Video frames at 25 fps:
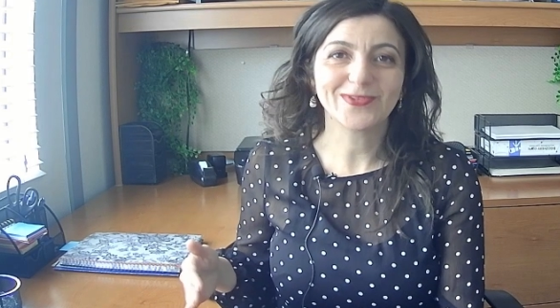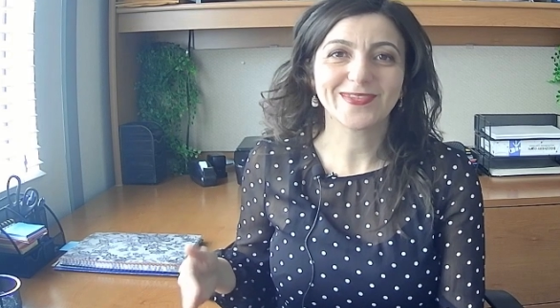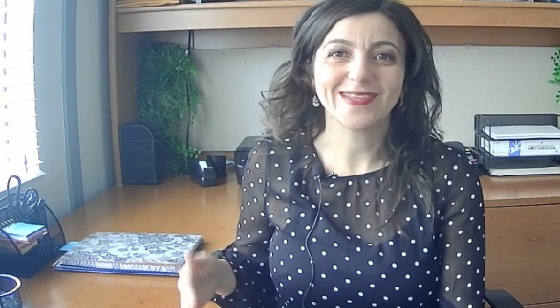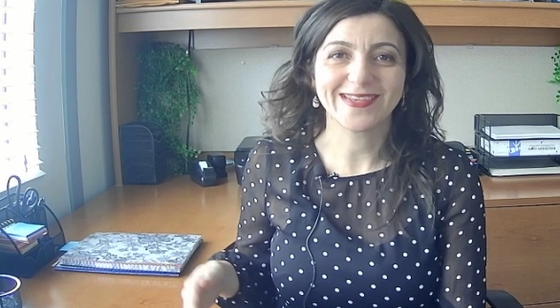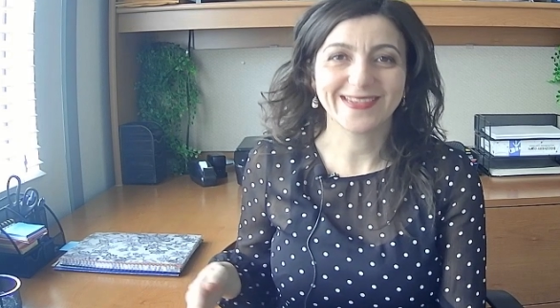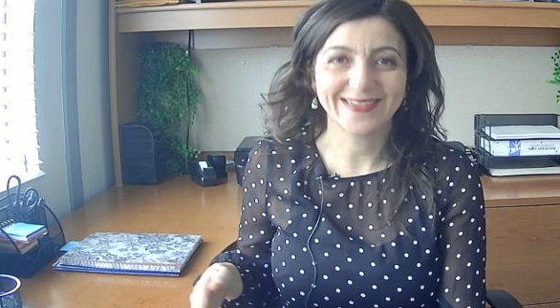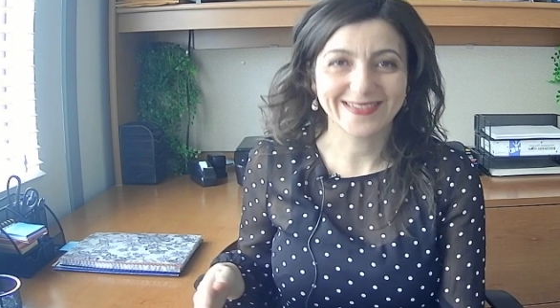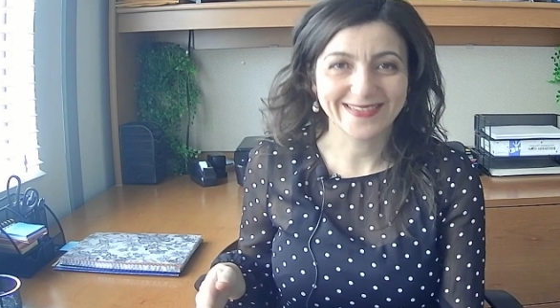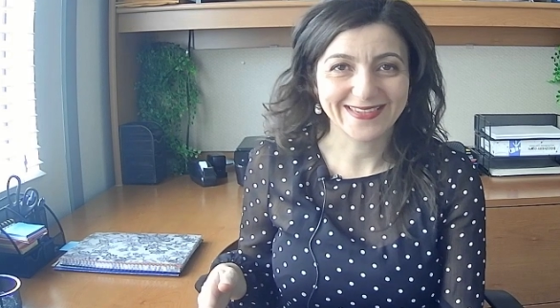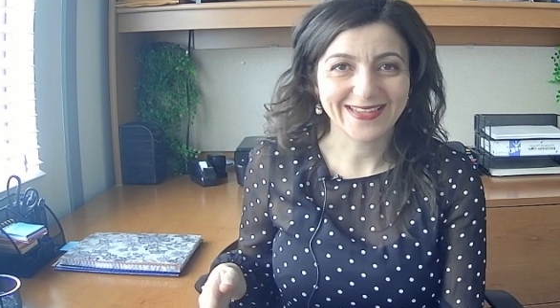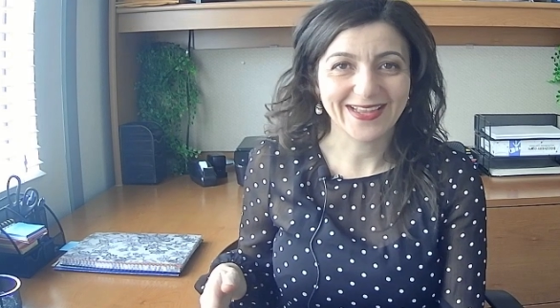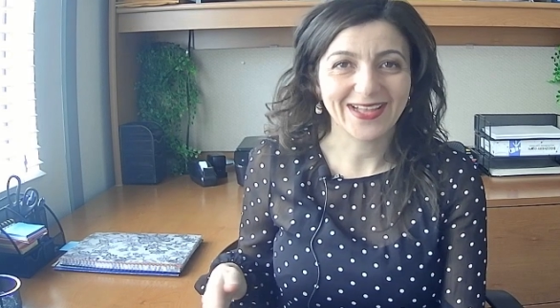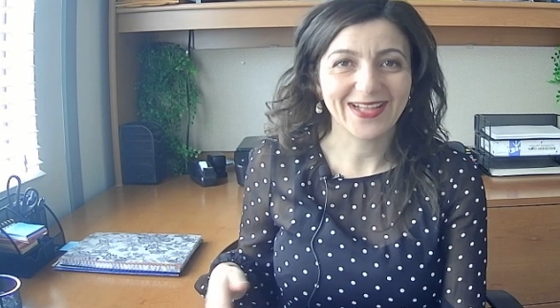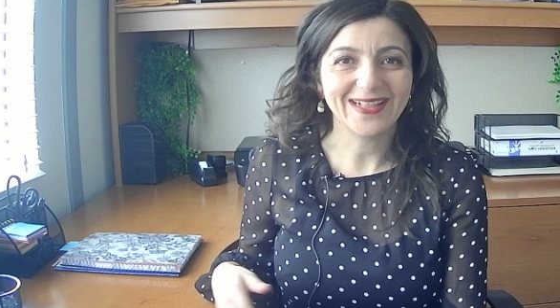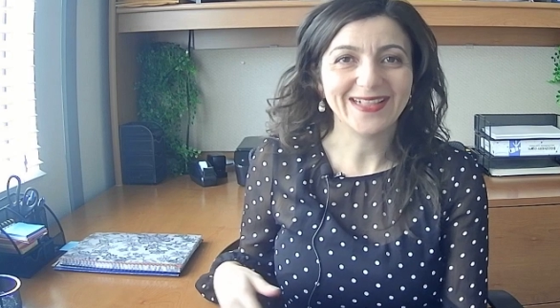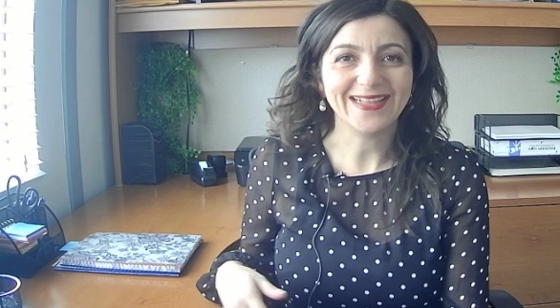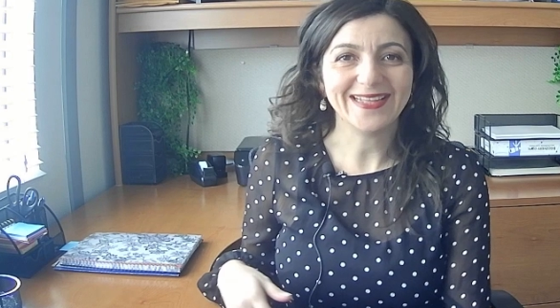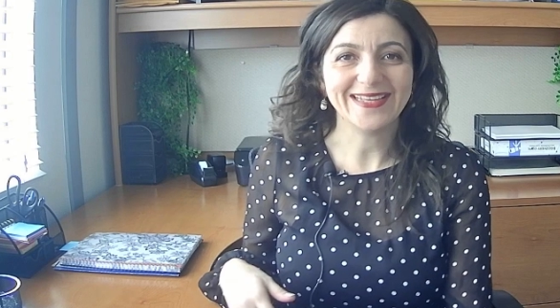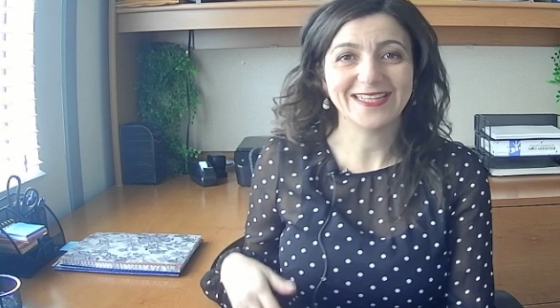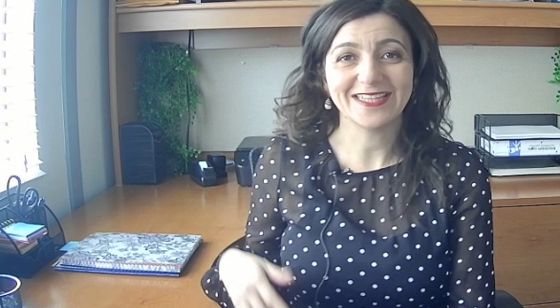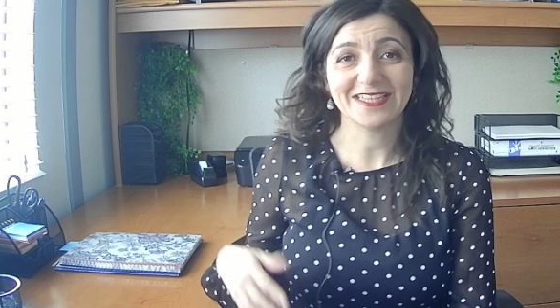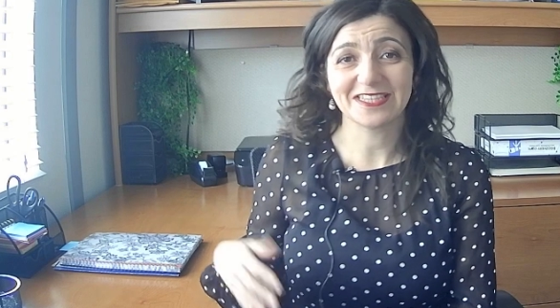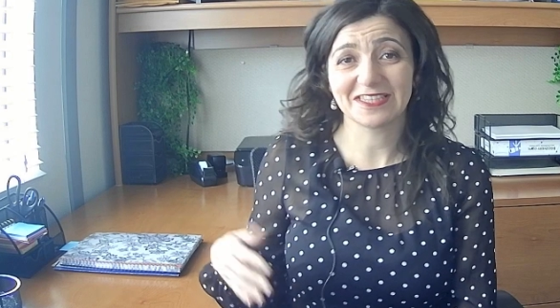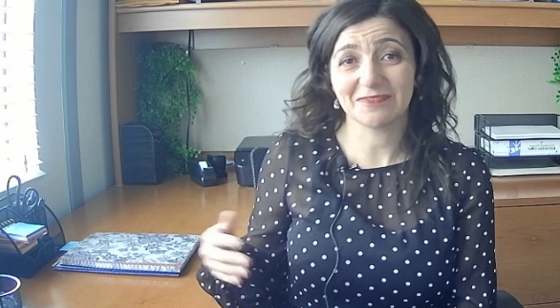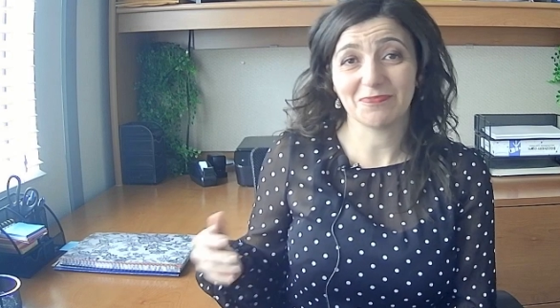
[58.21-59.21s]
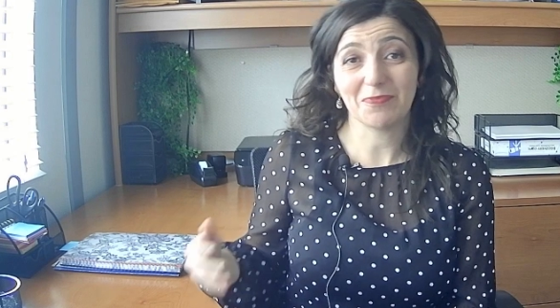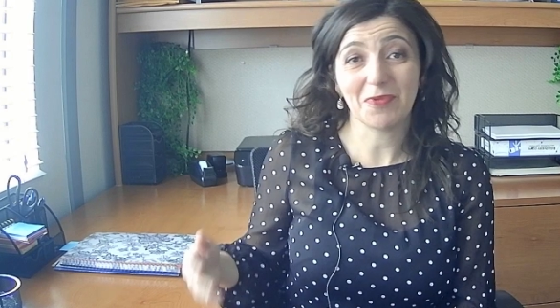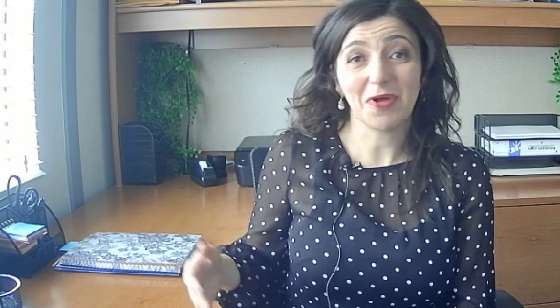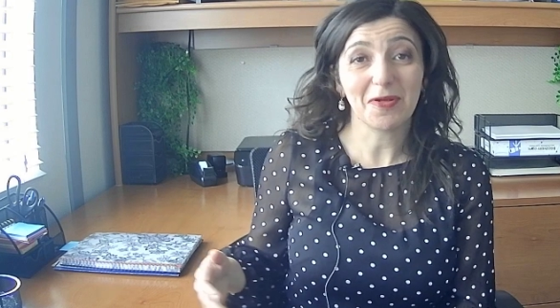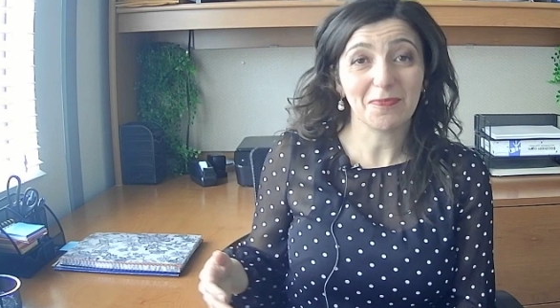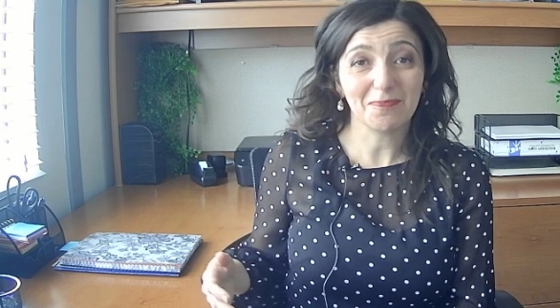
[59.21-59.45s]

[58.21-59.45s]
Excel in small